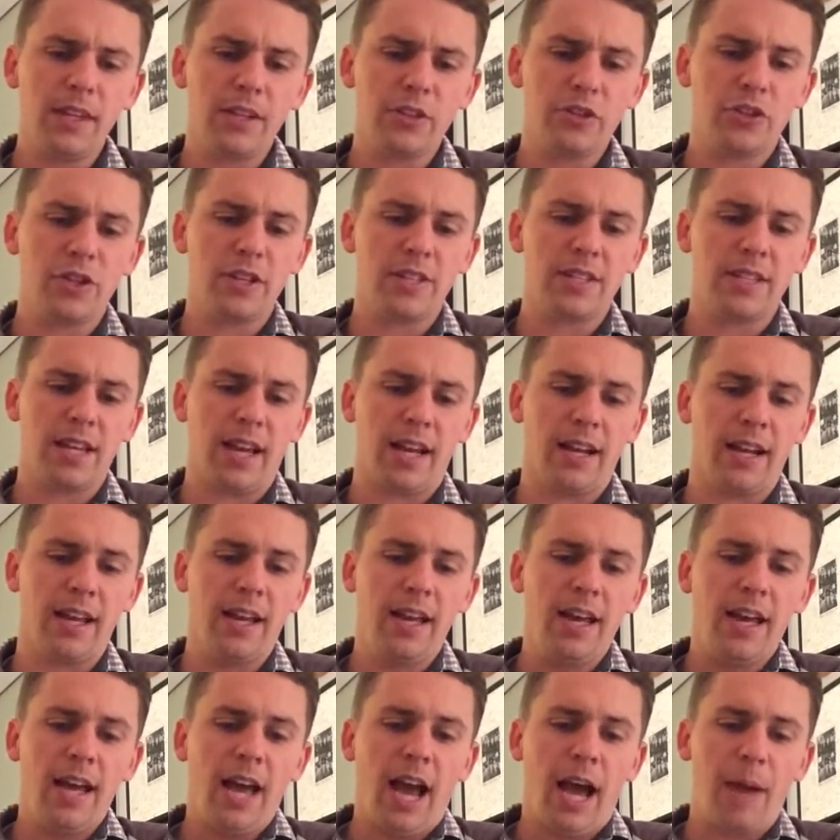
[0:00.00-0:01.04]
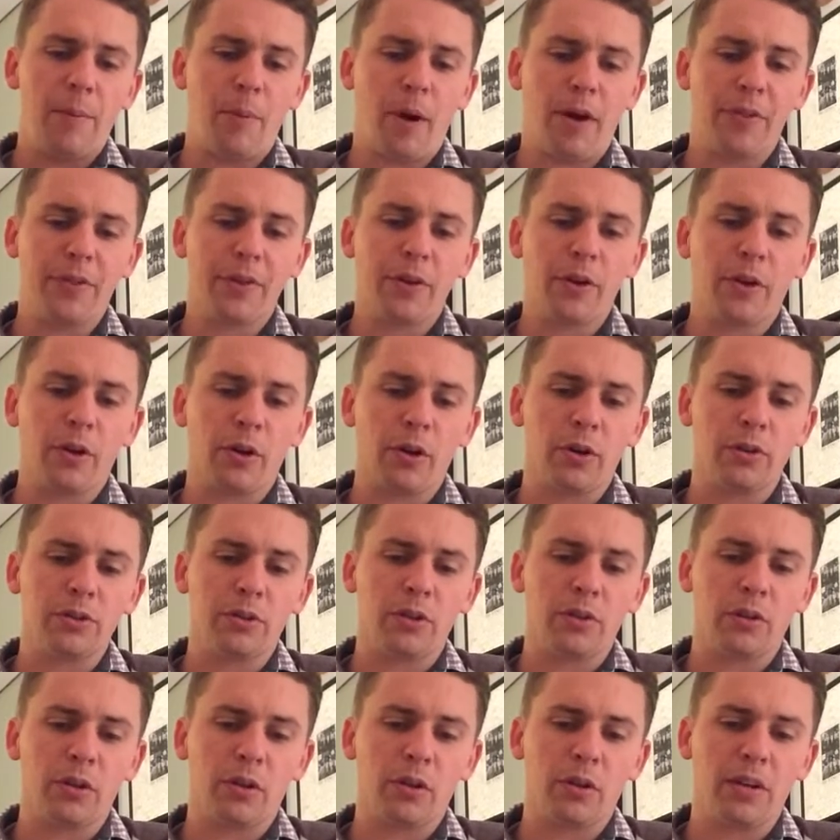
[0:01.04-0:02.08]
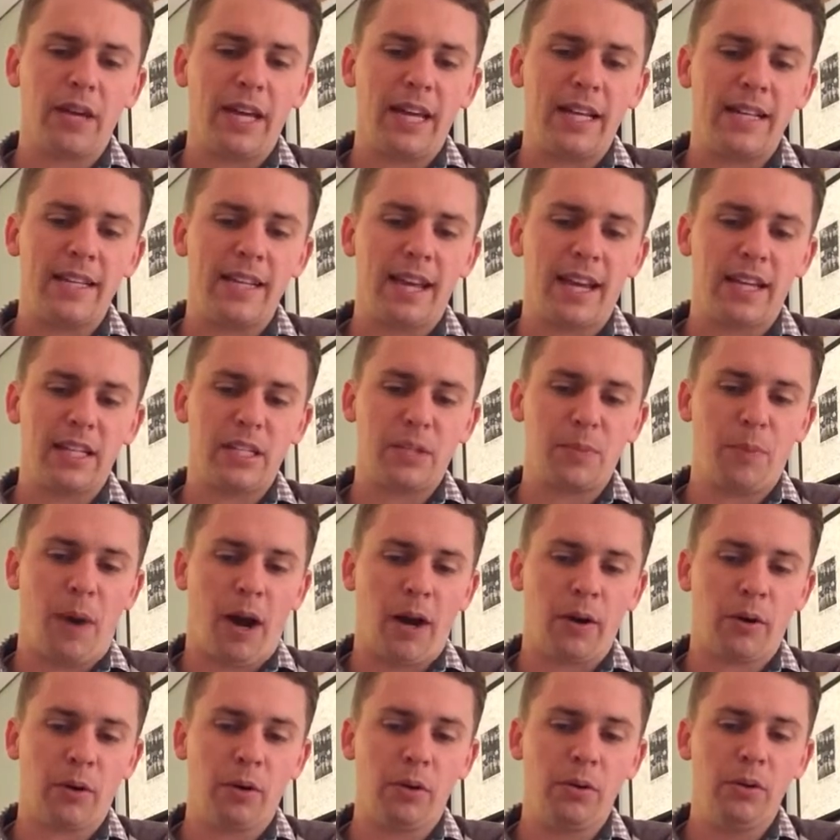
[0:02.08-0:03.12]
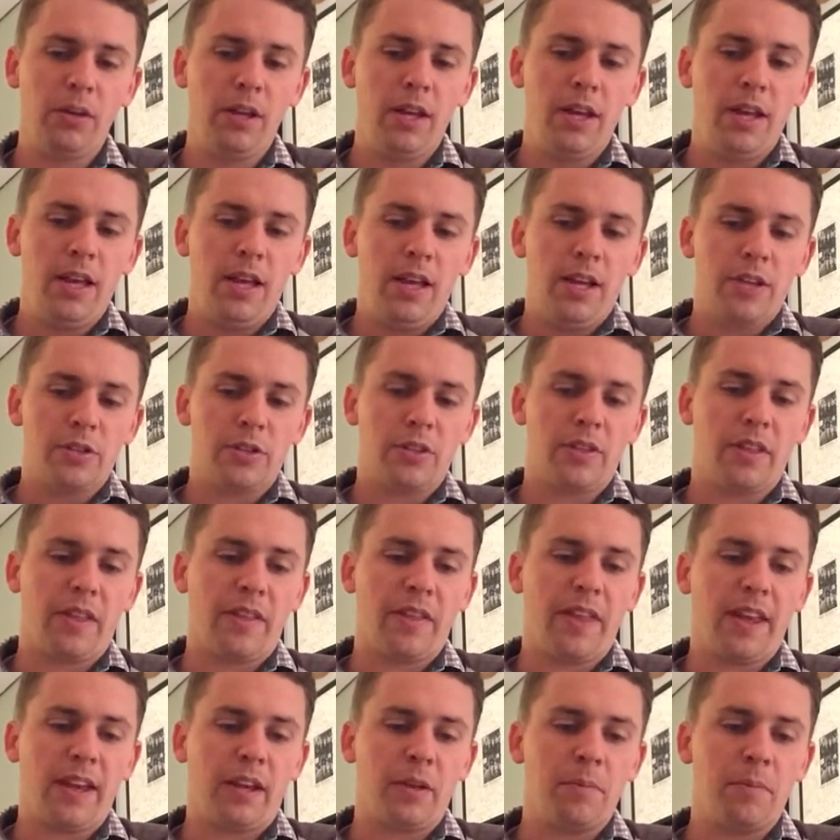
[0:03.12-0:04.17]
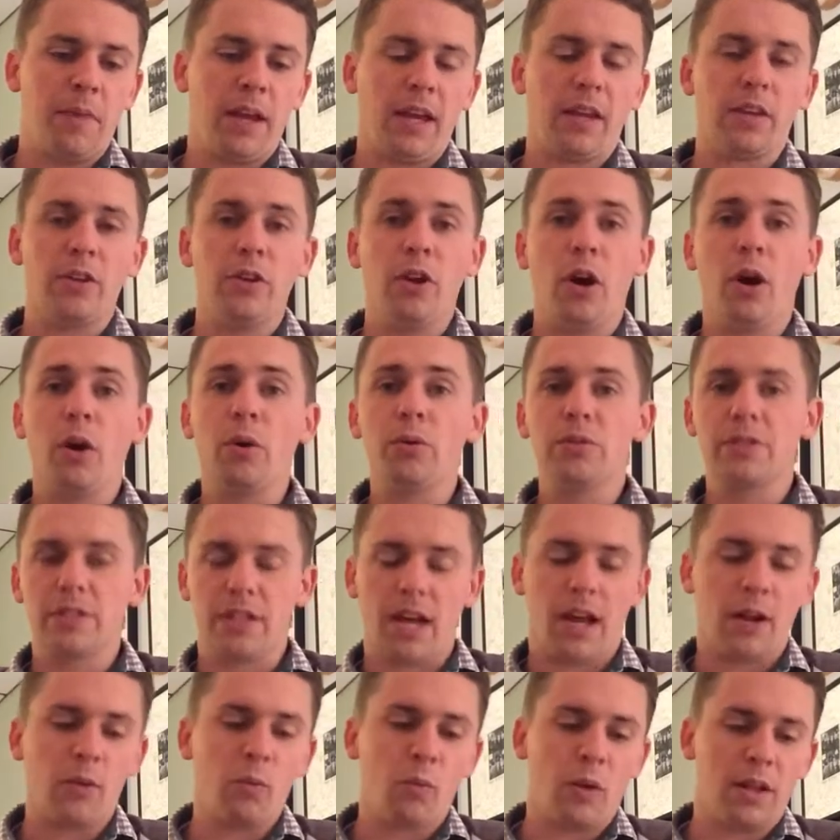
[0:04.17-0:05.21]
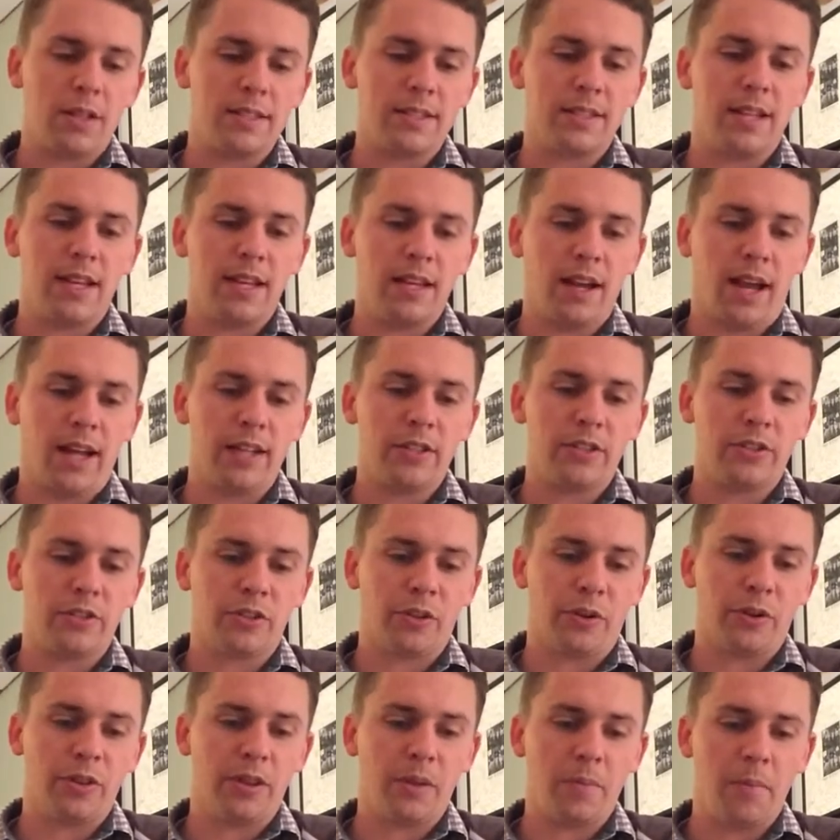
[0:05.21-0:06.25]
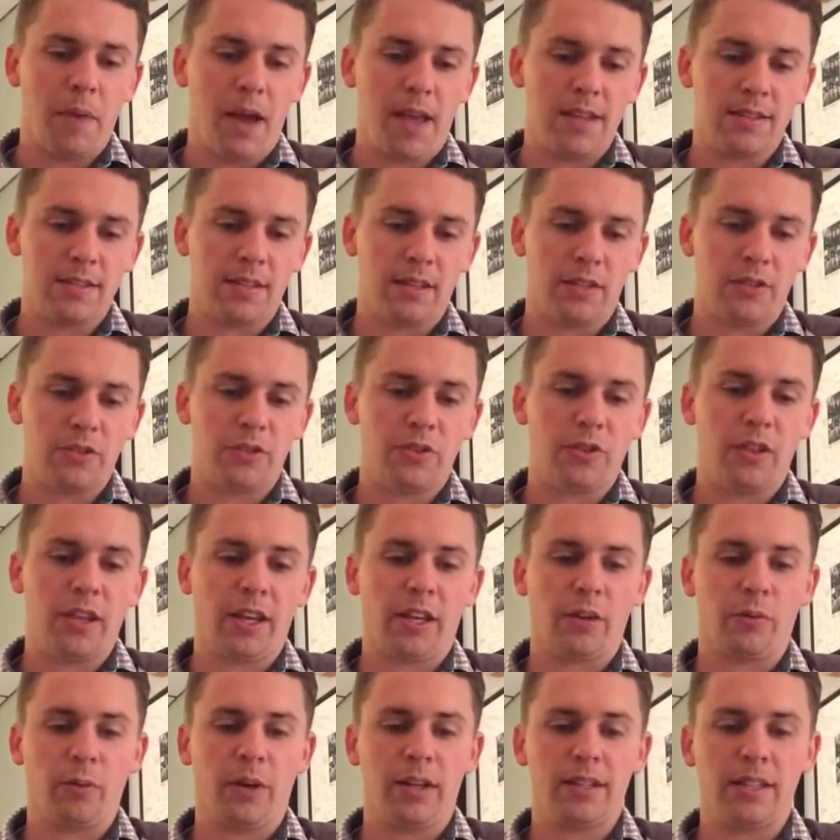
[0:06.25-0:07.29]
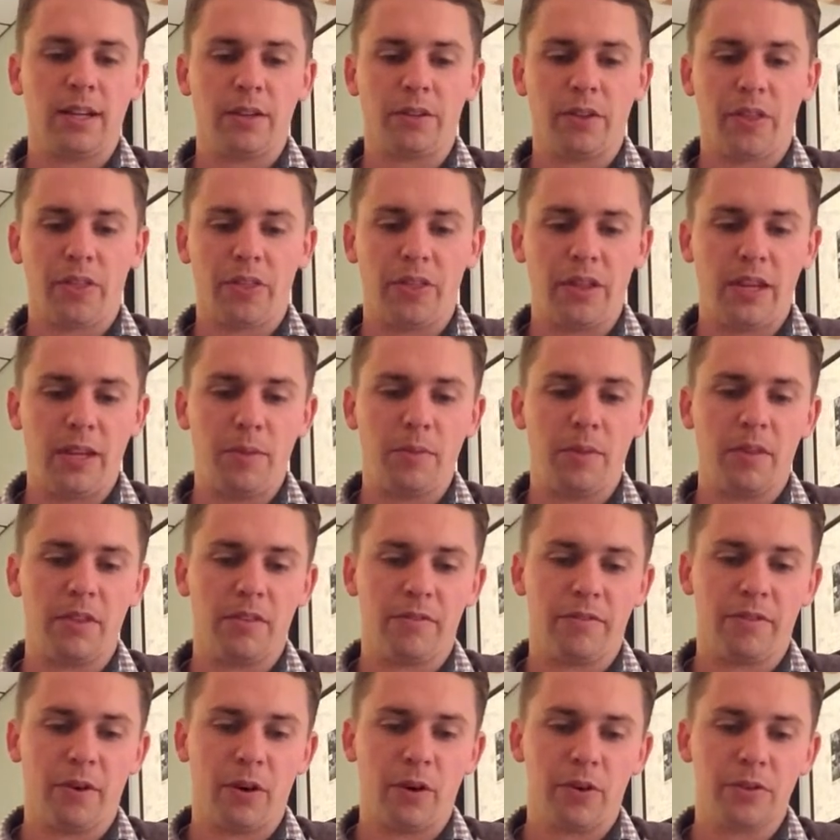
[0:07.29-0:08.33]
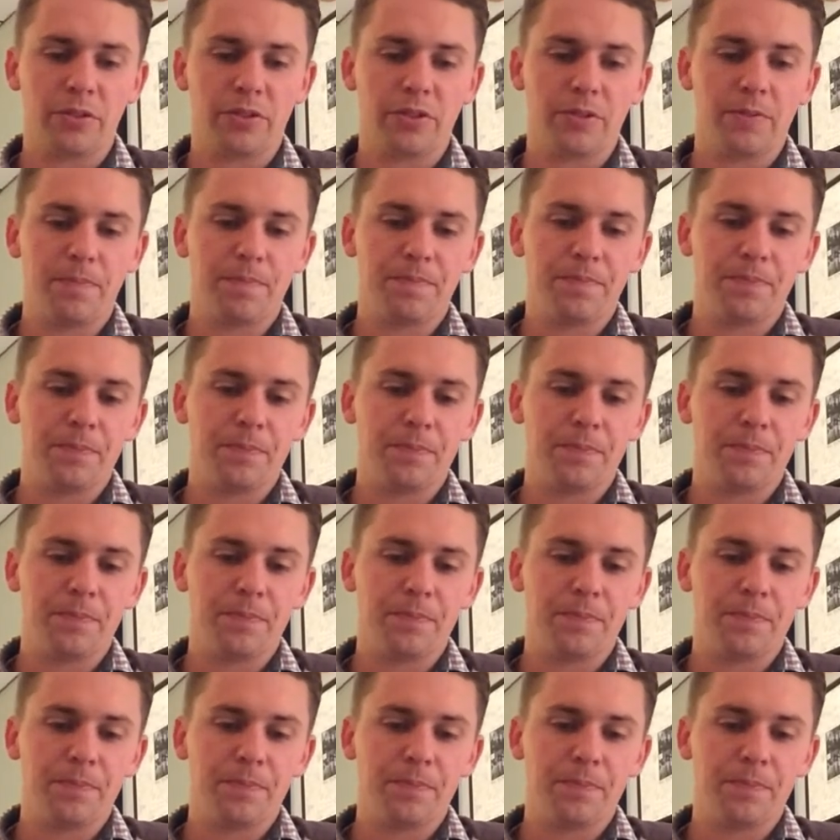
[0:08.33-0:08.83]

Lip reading: She said, I bought the girls a little index spiral so that they could make notes on Wednesday nights during the message. They could write down the theme and the verse.